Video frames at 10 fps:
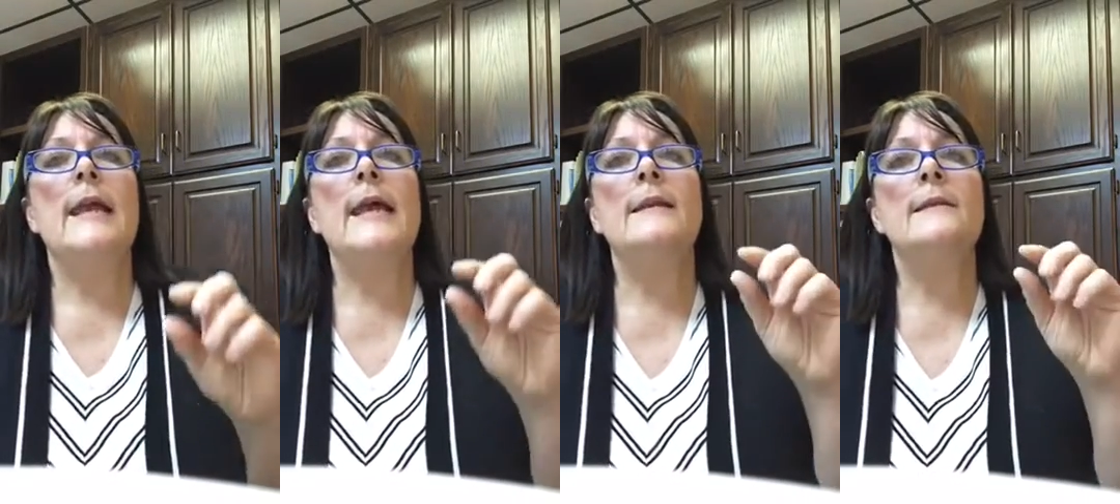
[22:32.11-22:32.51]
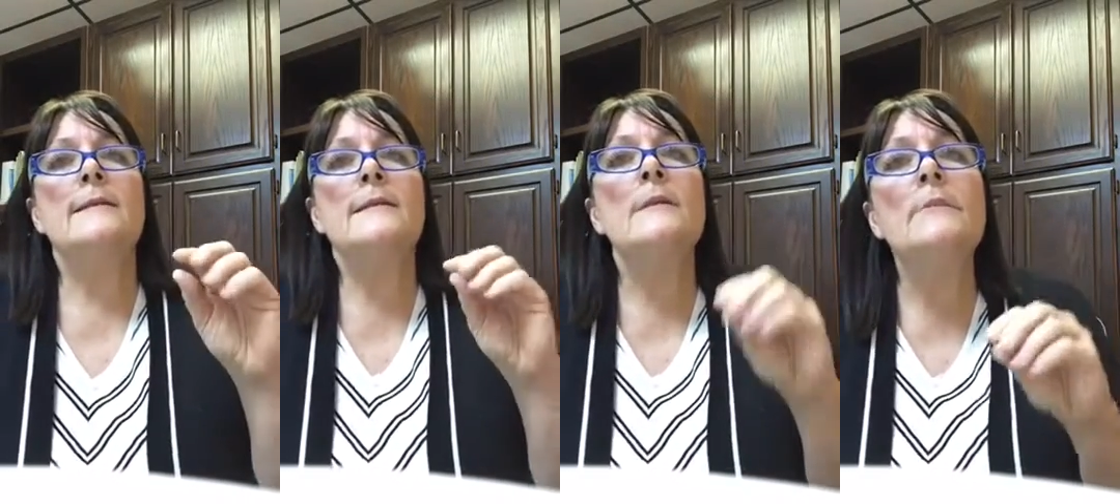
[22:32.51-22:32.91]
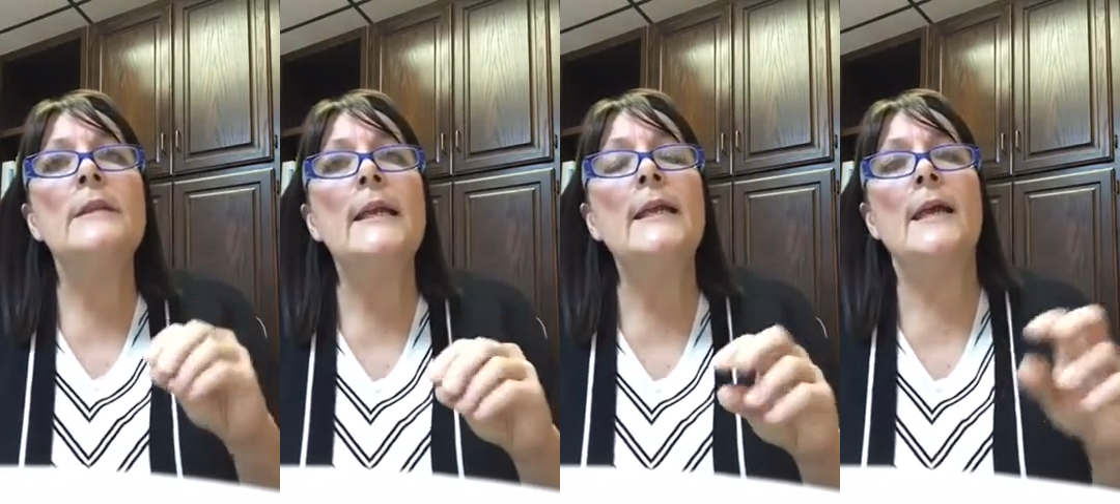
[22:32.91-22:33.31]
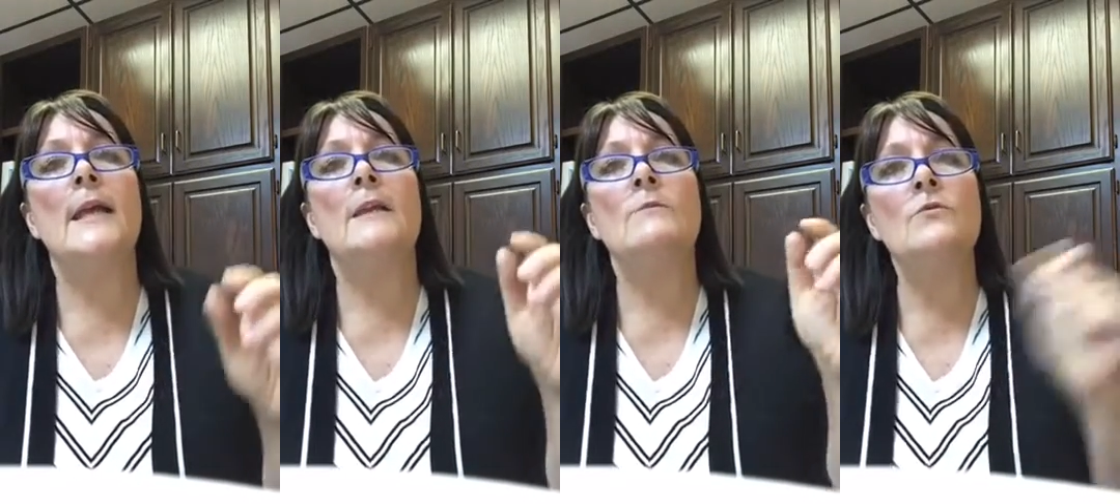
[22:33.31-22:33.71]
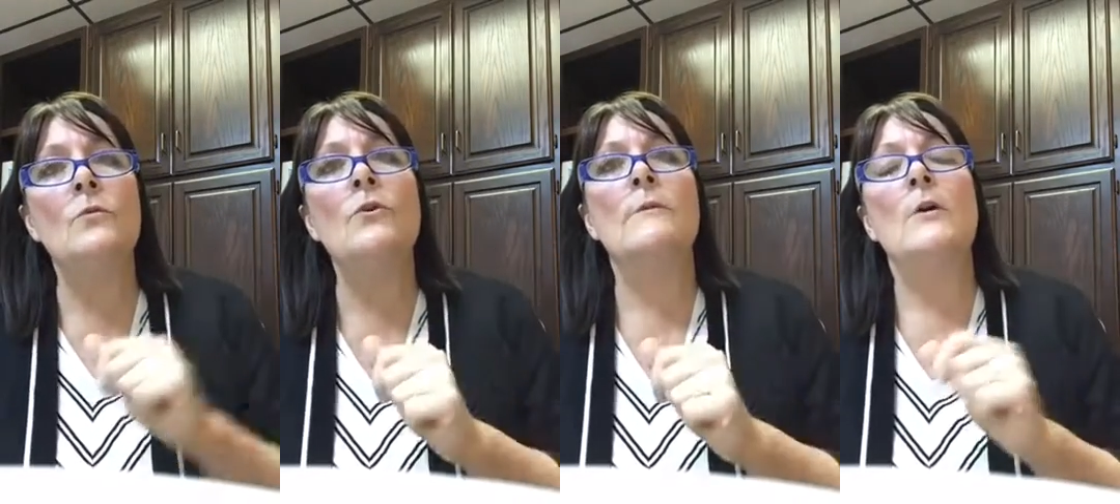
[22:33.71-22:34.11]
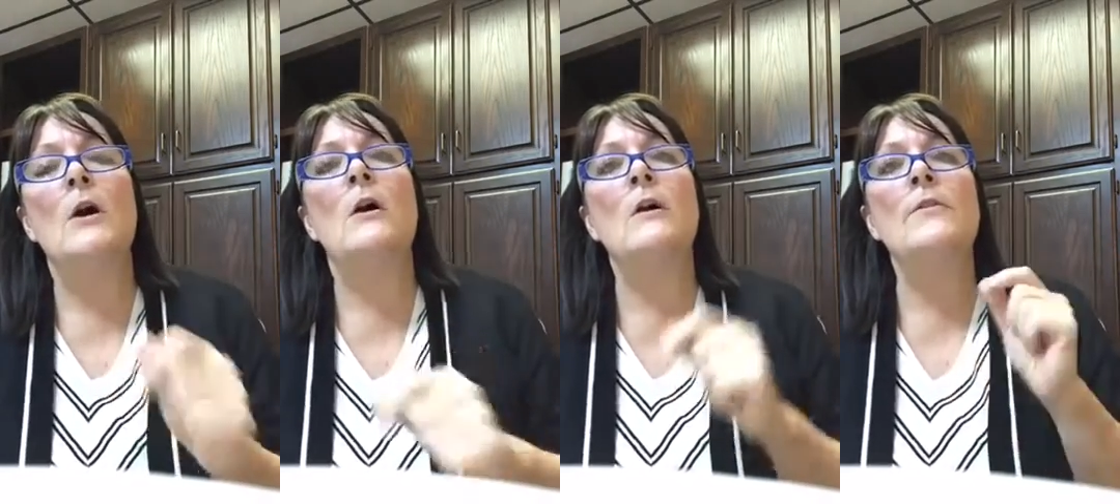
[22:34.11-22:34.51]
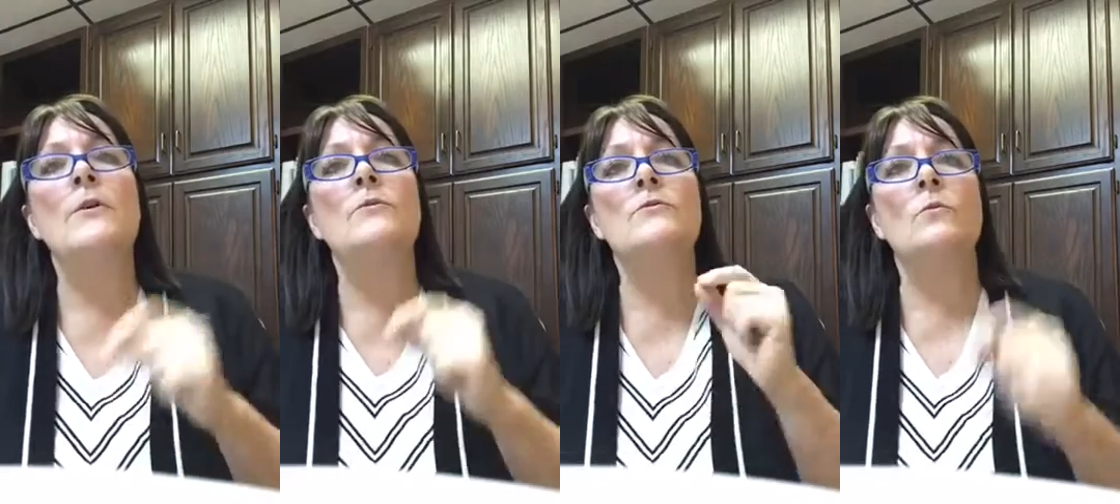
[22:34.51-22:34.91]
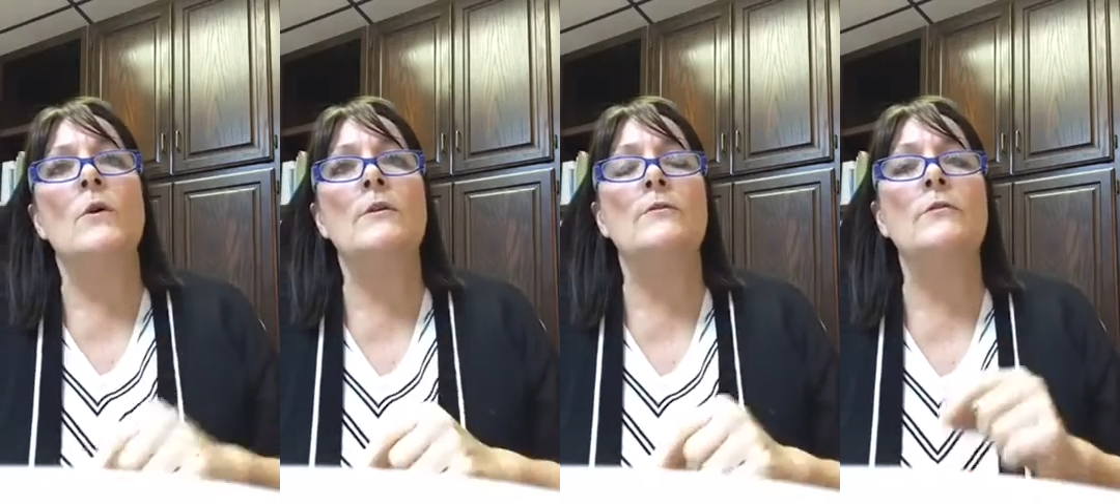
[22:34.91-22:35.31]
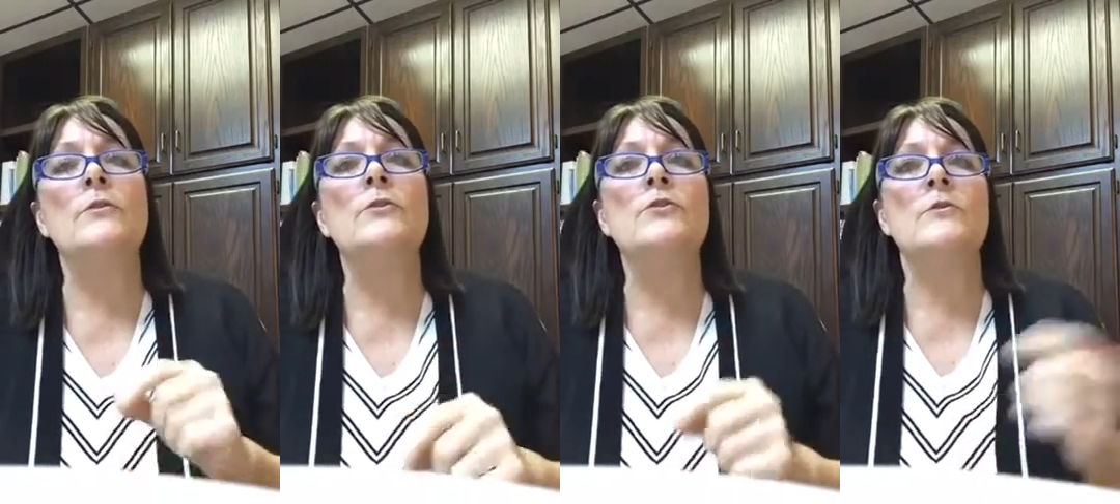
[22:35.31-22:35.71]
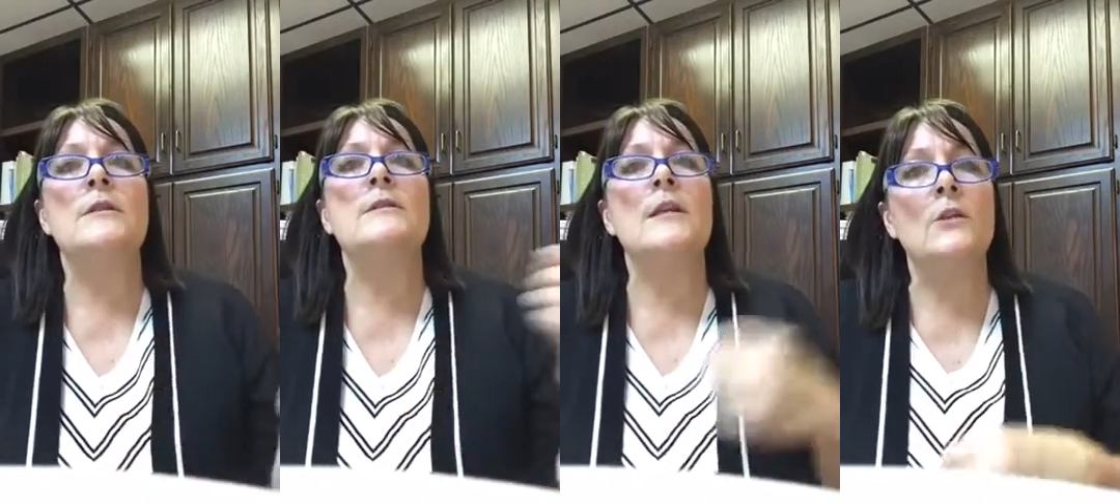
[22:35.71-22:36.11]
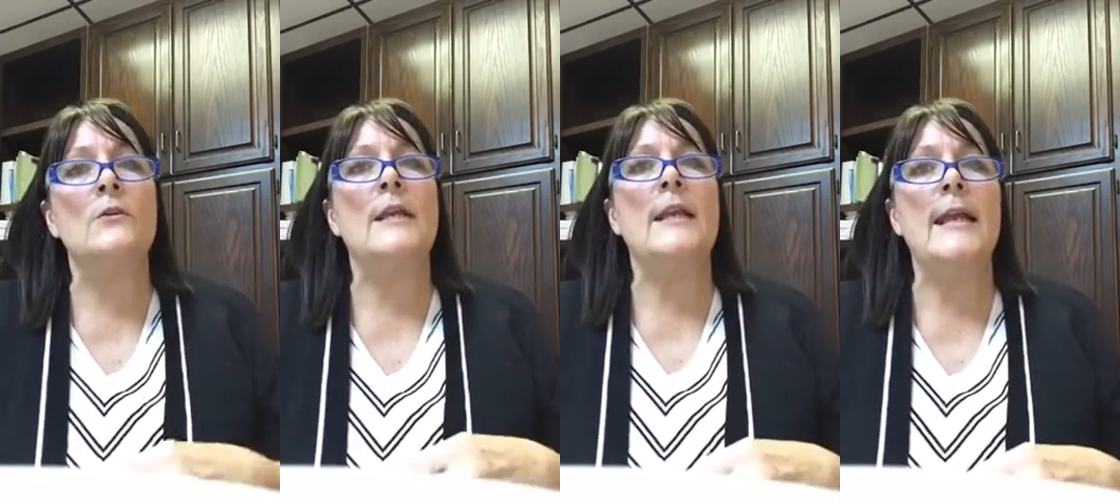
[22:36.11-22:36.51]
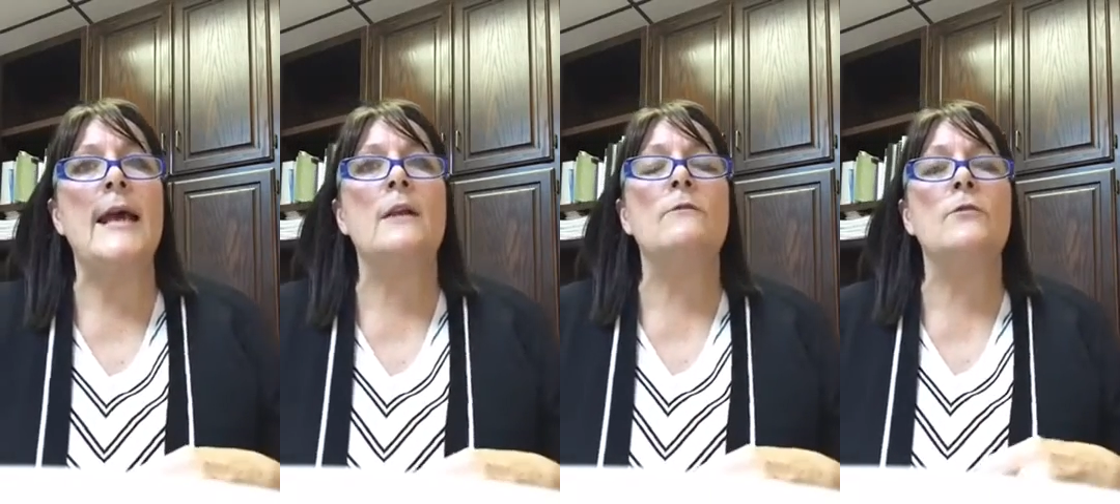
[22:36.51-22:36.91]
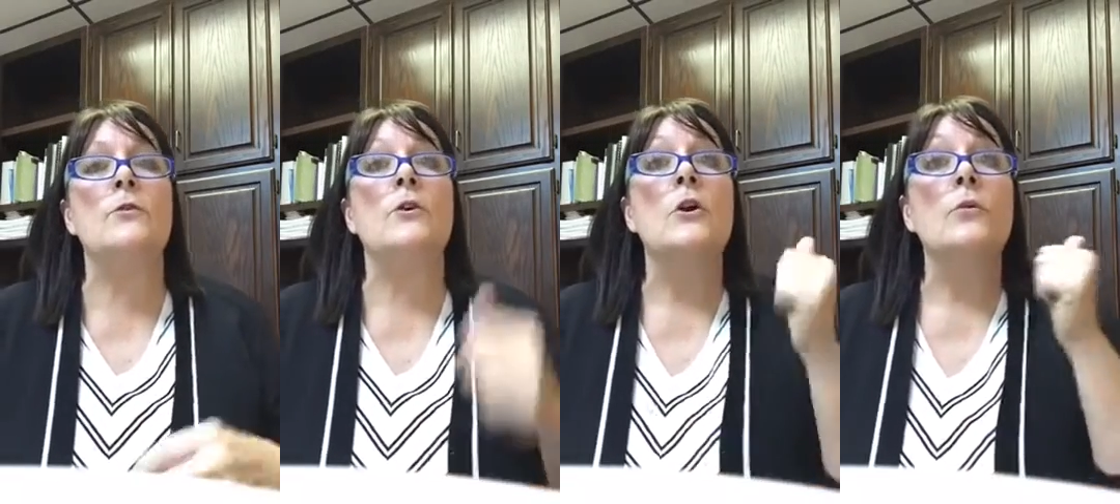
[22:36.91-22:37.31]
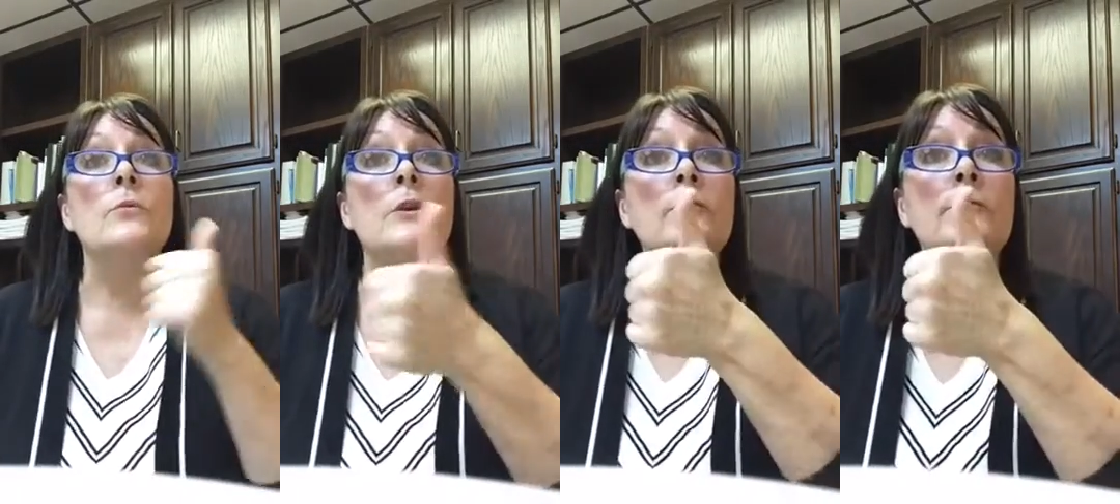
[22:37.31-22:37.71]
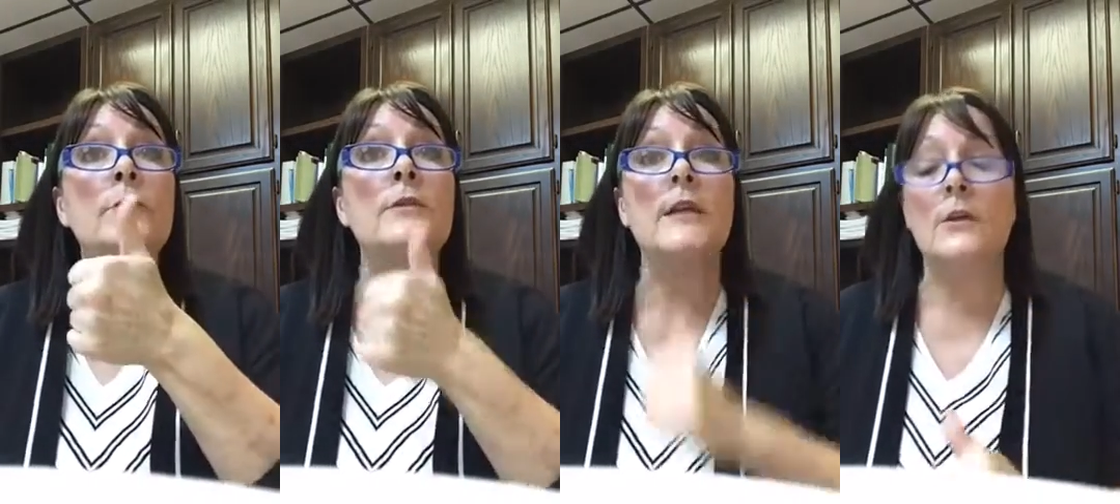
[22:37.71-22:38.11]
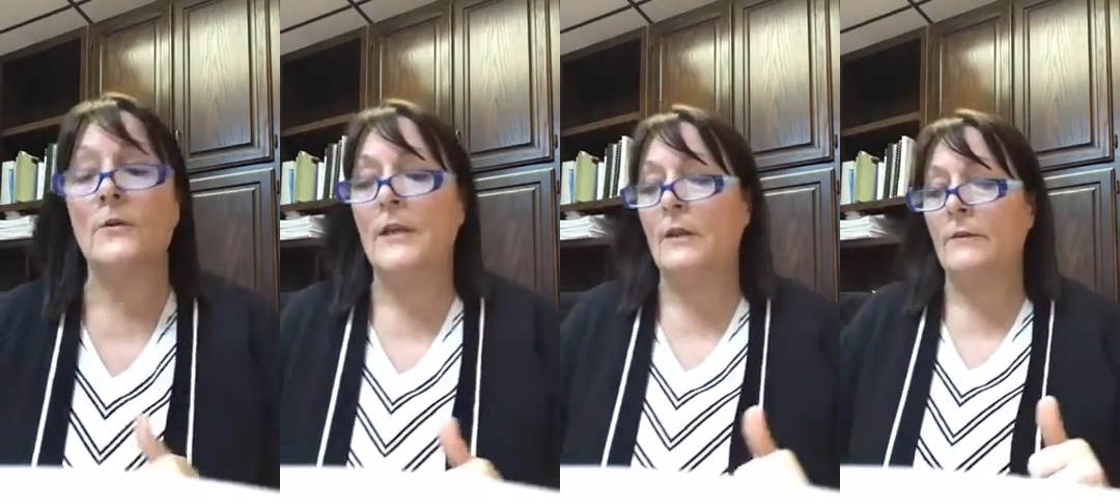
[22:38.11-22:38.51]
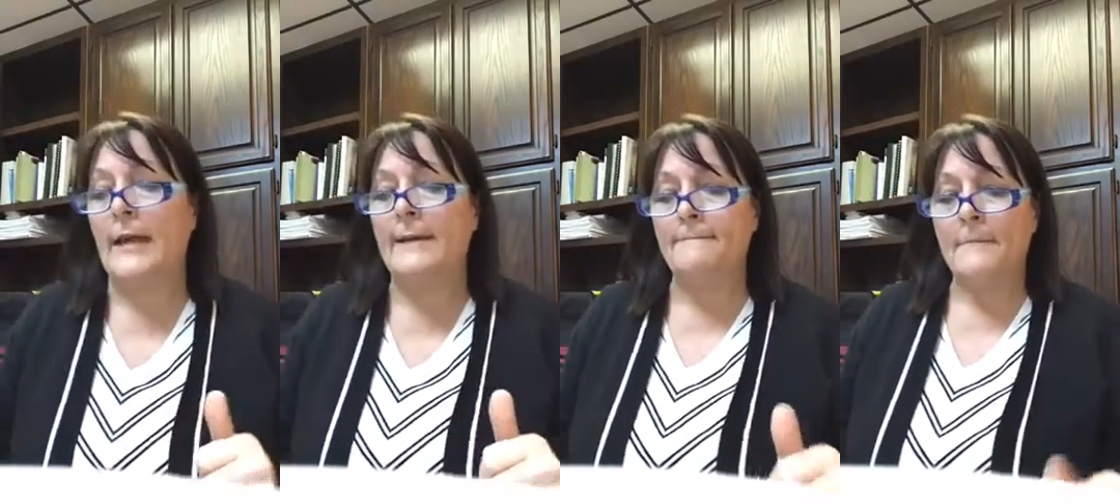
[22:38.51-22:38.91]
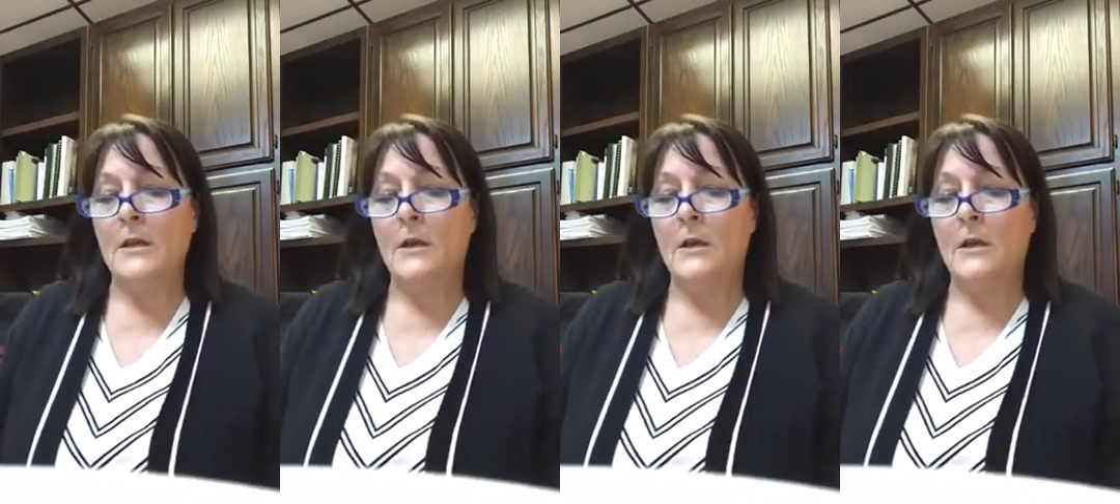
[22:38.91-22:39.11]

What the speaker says: and assimilate and absorb all those wonderful nutrients that you're getting out of your real food that you're eating, right?